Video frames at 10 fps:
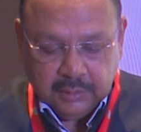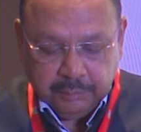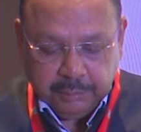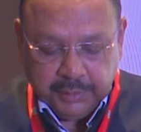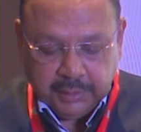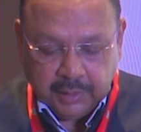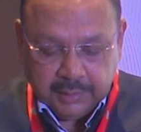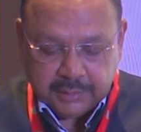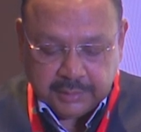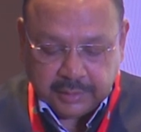
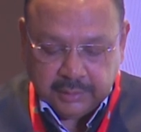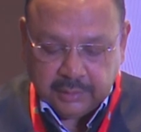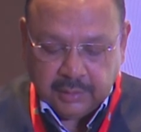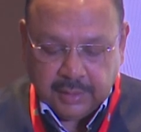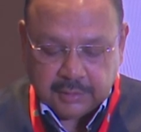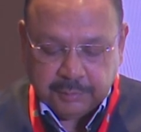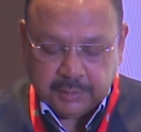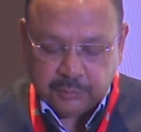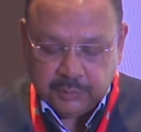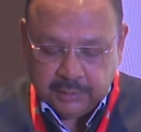PKI's technical
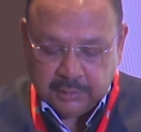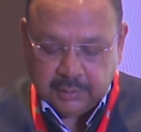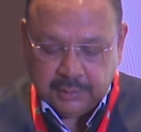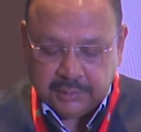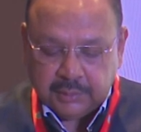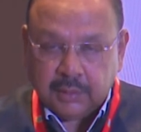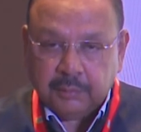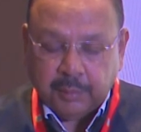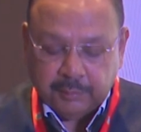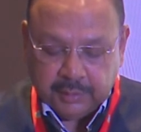aspects within the digital
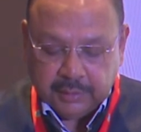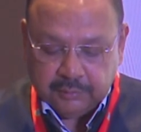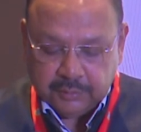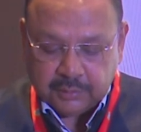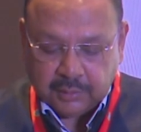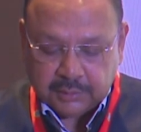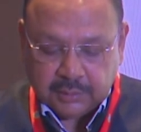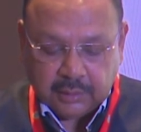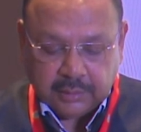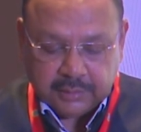public
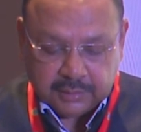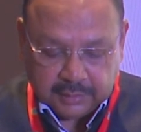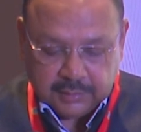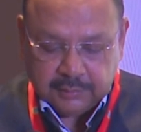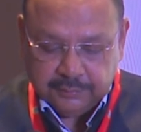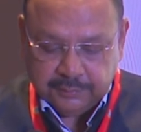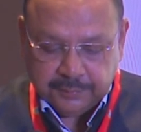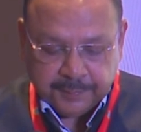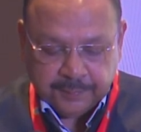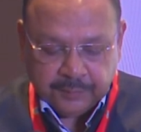infrastructure are extensive
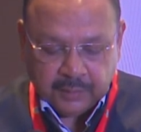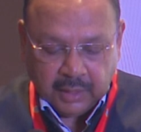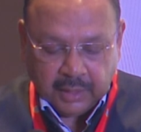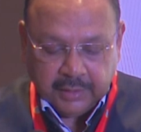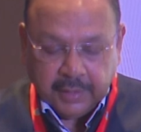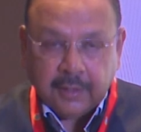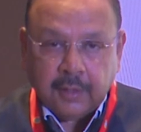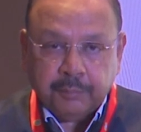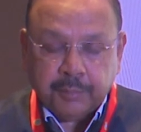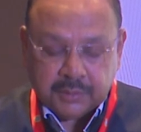and
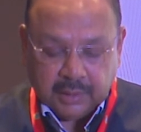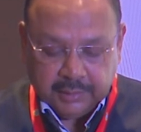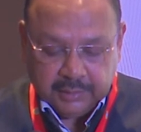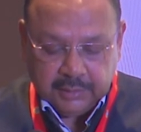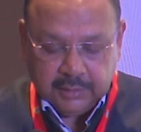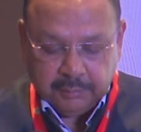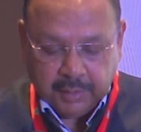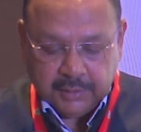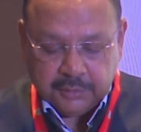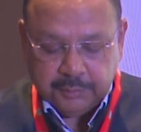encompass identity
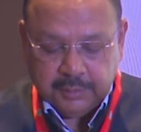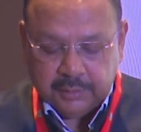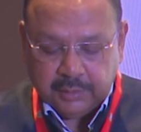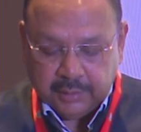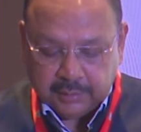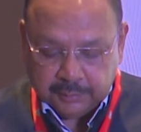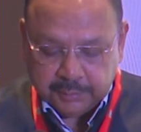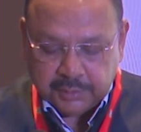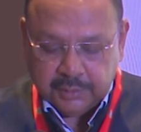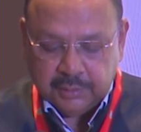management,
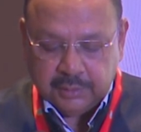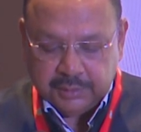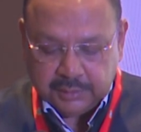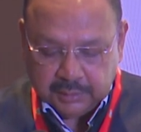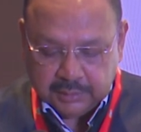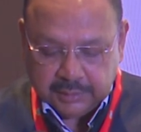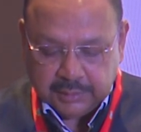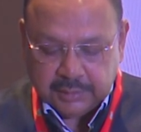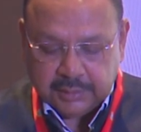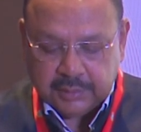encryption, digital
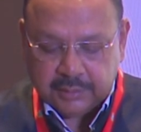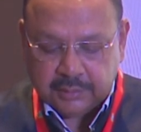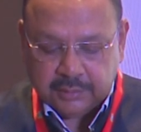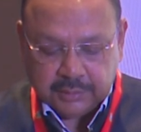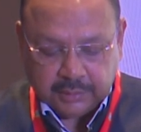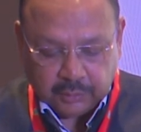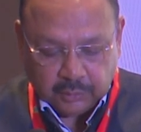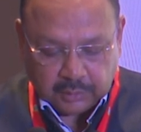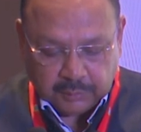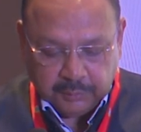signatures,
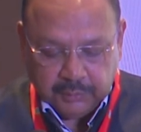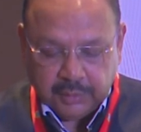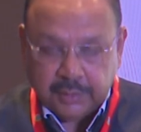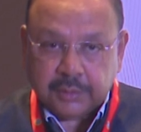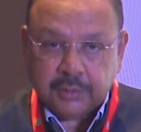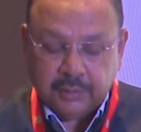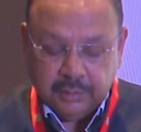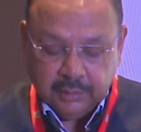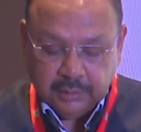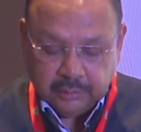secure communication,
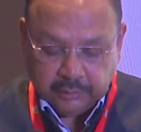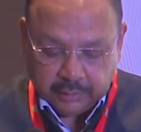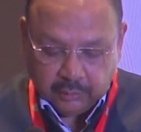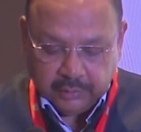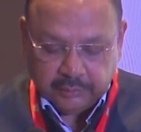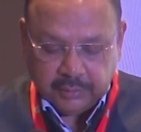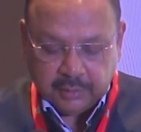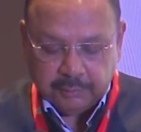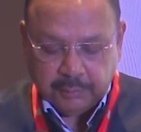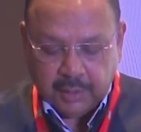regulatory
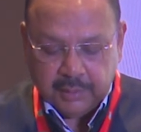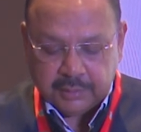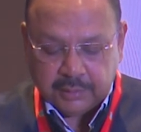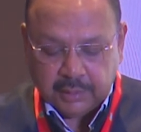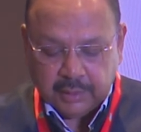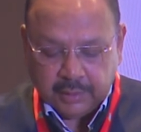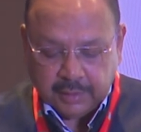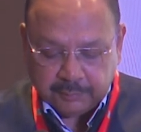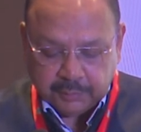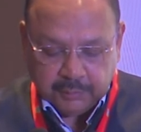compliance, and
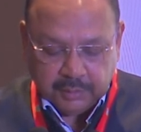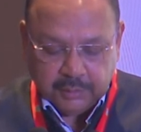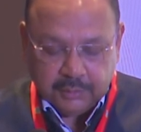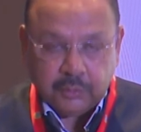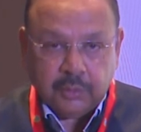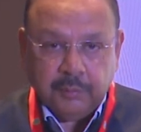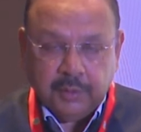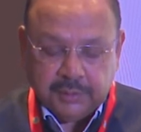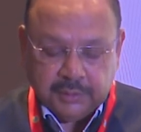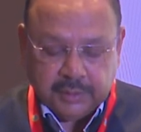adaptability to
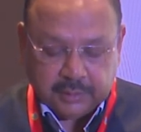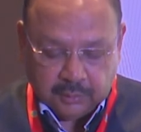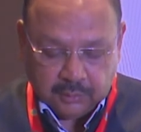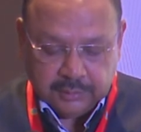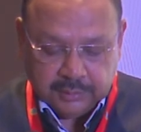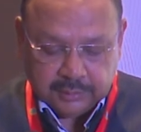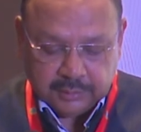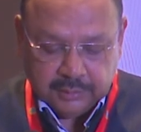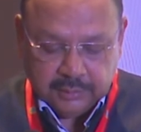emerging technologies.